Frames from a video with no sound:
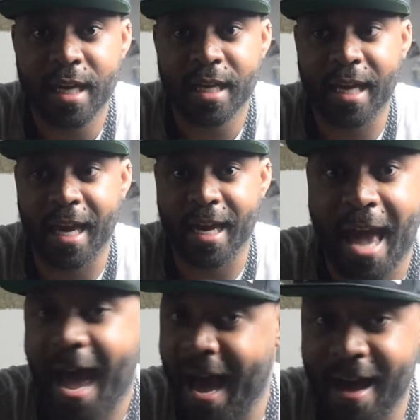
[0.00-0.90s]
can
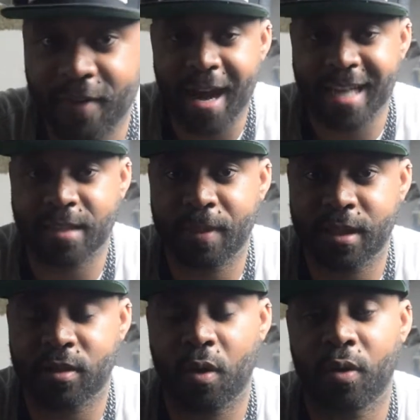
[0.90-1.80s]
have as a
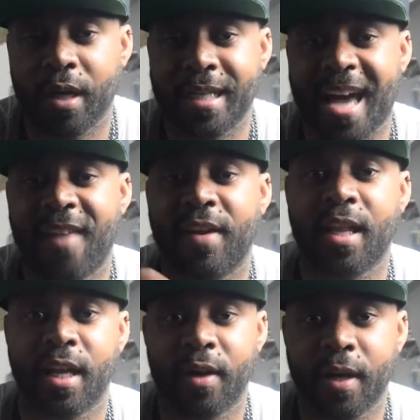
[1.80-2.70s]
business owner, is having
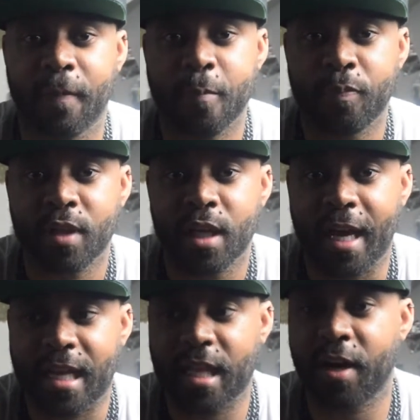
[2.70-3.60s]
clarity.
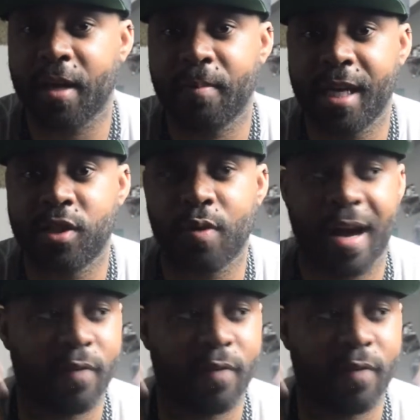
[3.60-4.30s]
And clarity means you have a